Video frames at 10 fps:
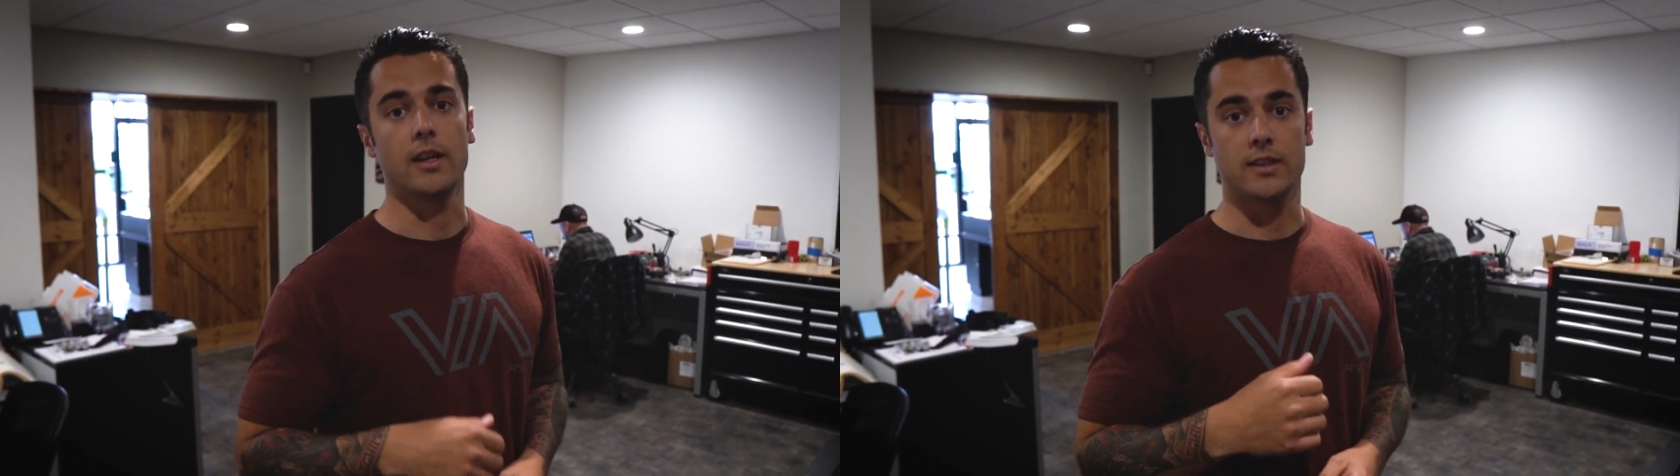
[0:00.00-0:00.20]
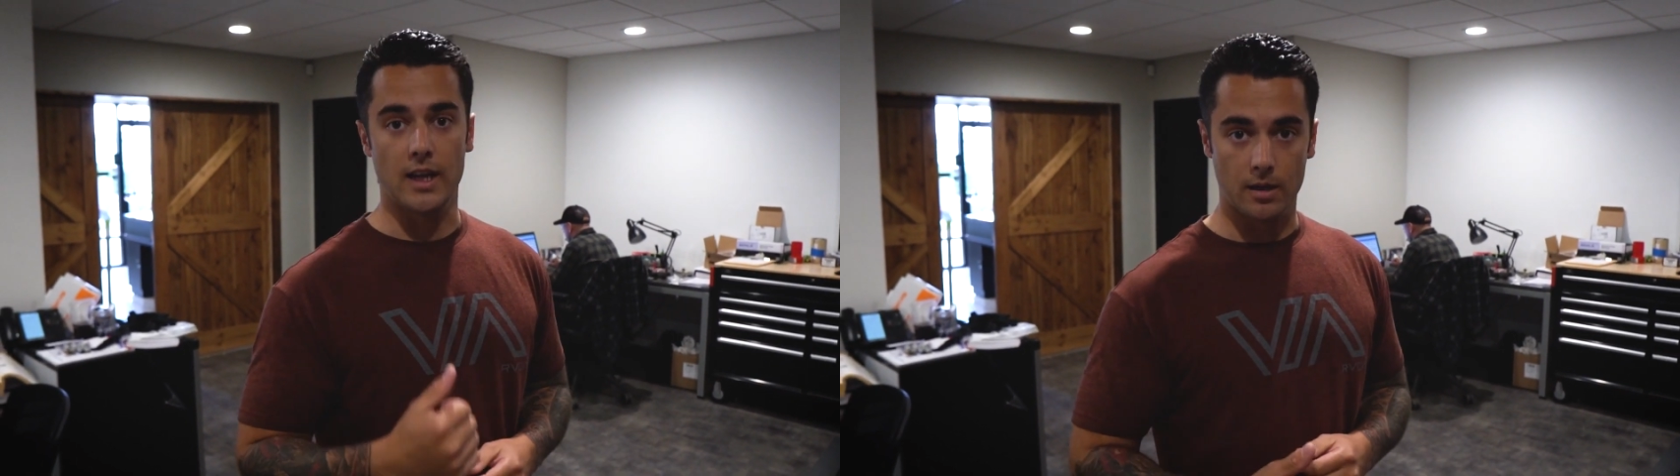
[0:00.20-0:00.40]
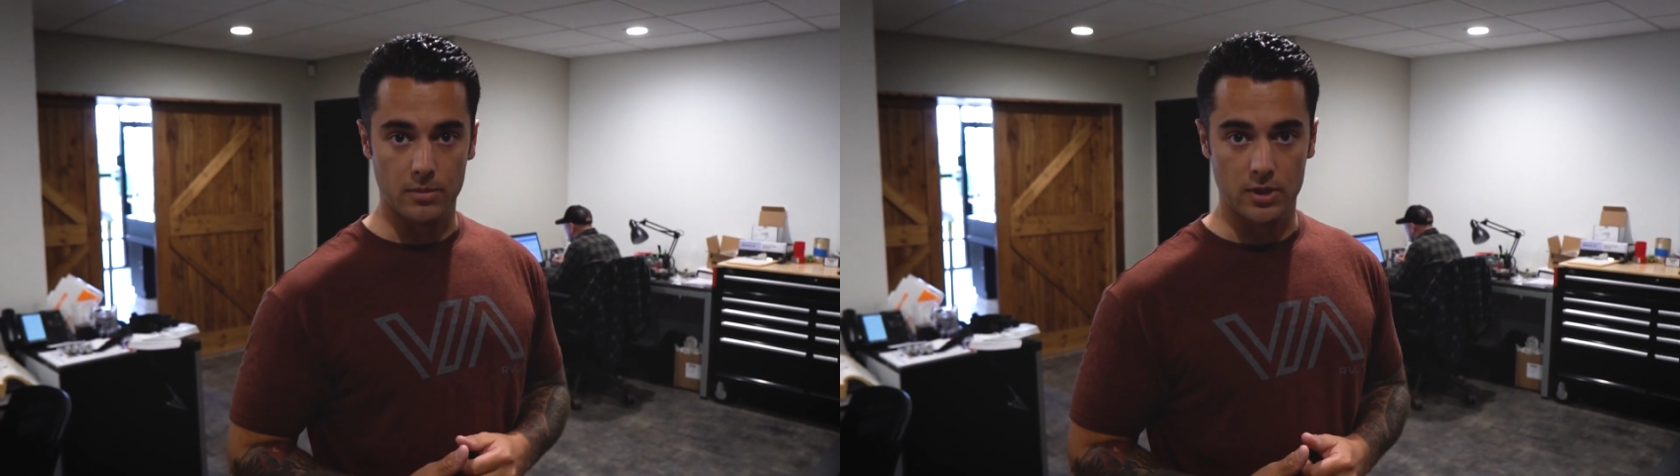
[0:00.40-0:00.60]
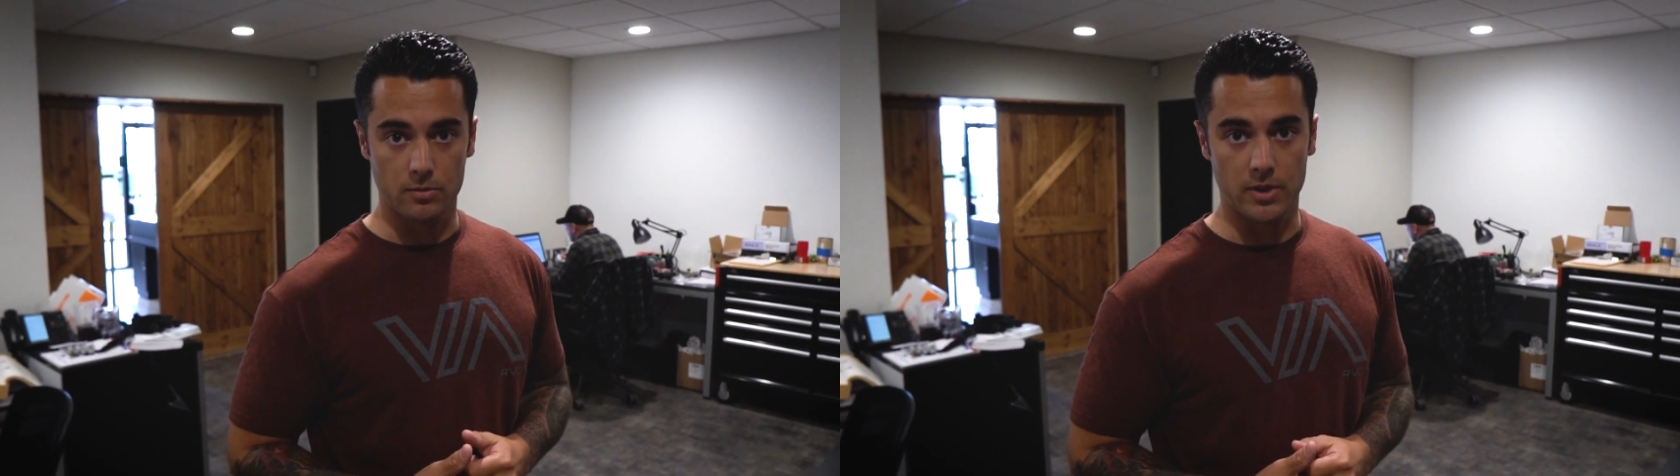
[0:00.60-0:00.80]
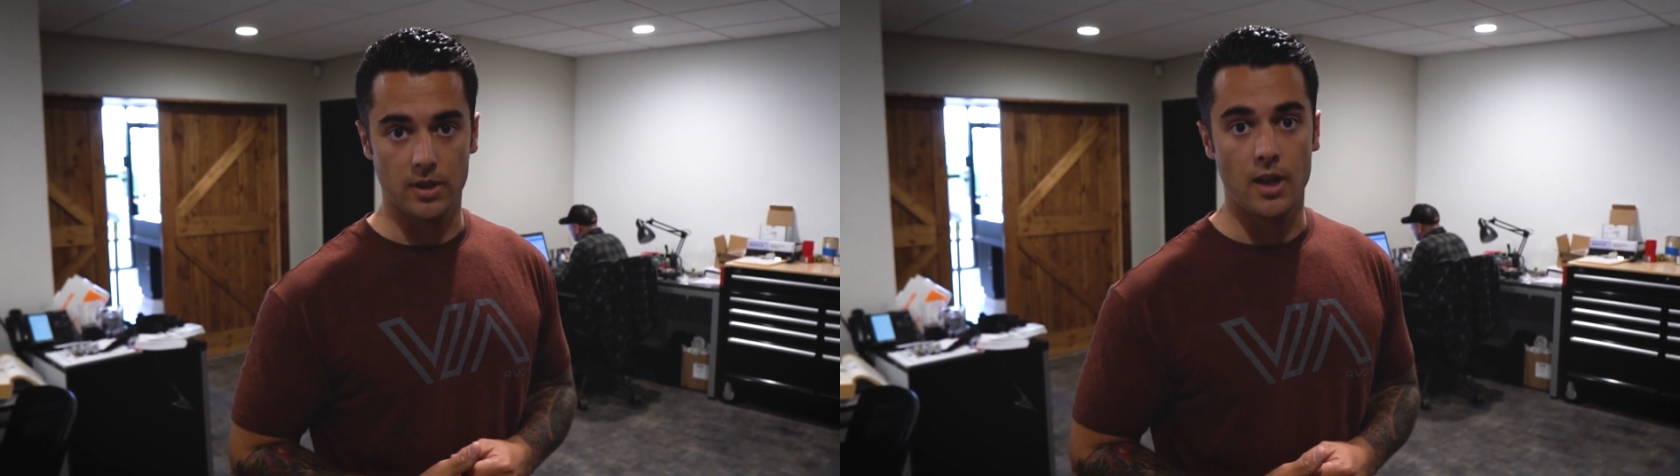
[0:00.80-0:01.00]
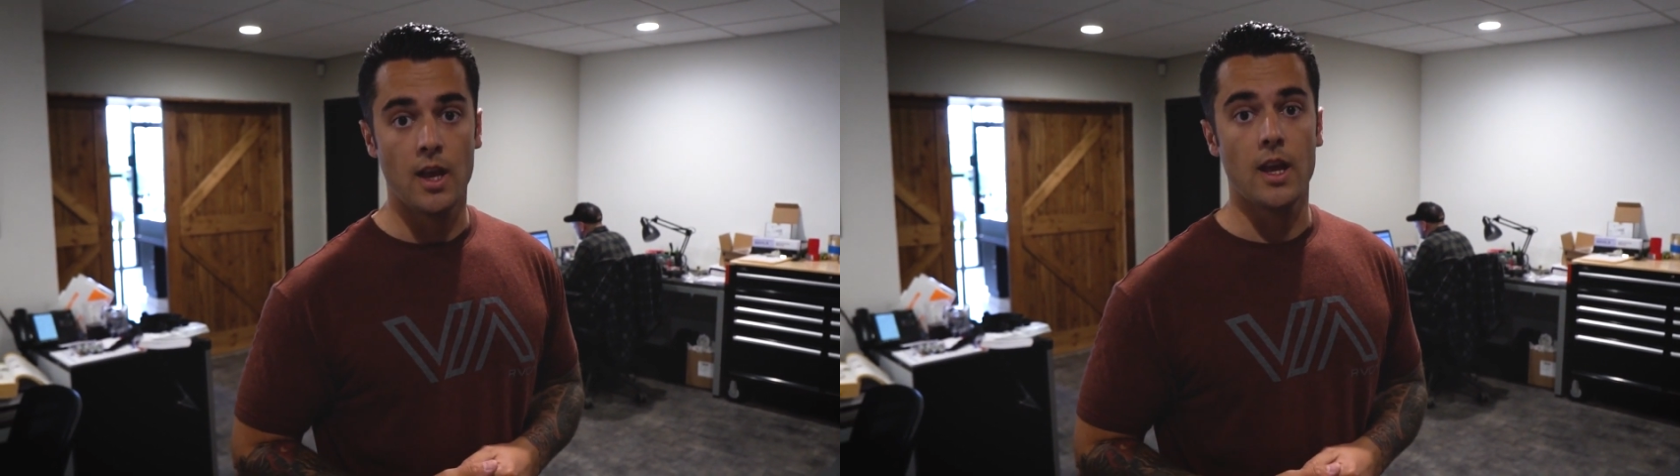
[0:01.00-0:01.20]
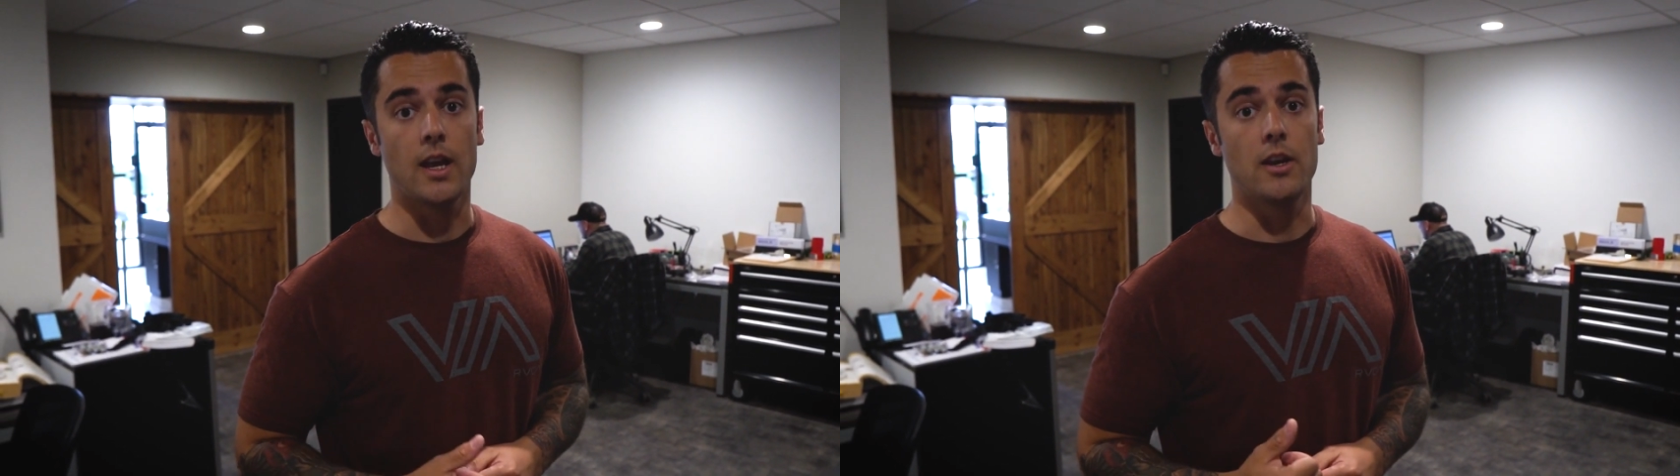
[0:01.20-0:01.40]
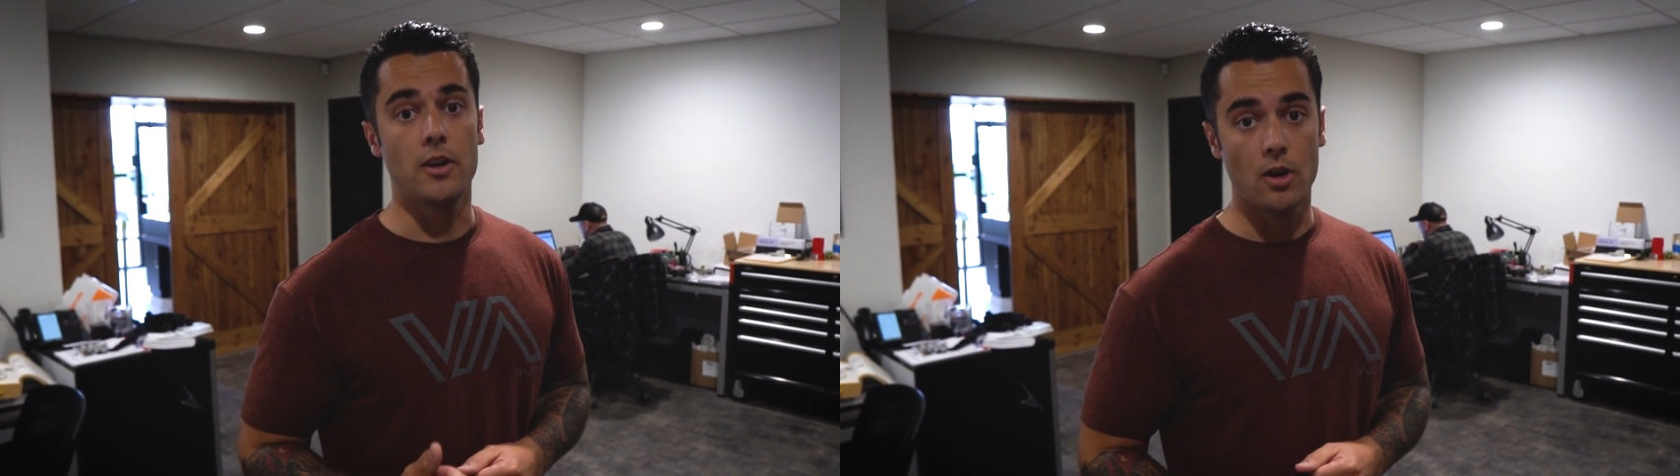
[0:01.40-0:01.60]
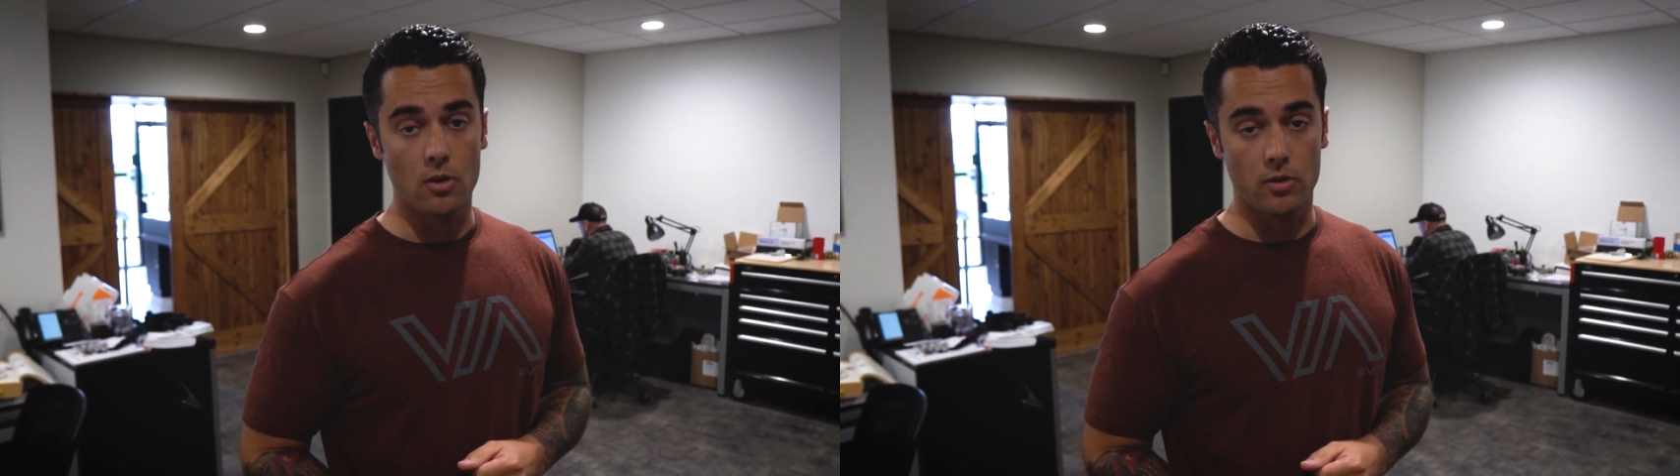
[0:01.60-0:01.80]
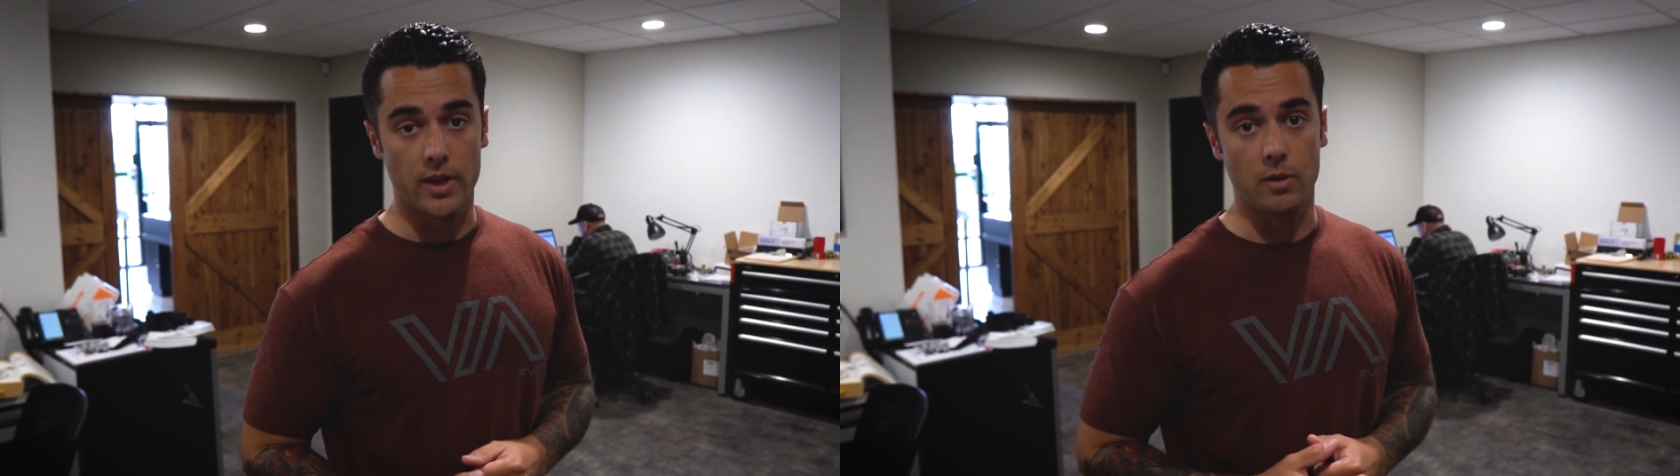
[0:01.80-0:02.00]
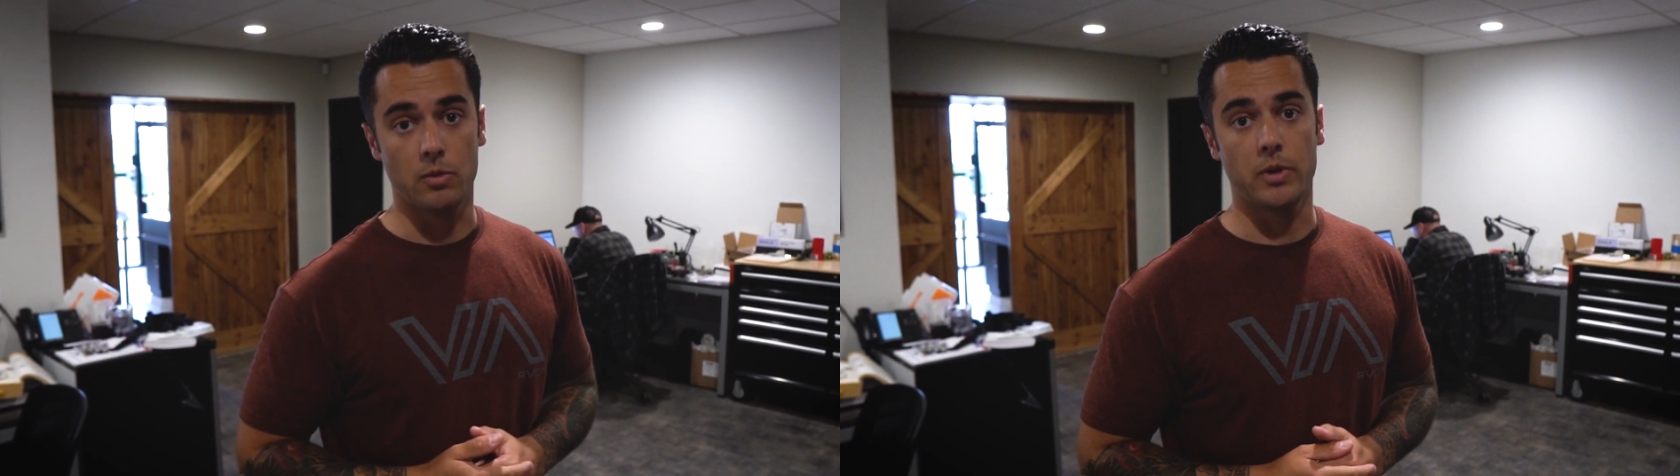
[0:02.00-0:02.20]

an exact measurement, and know that when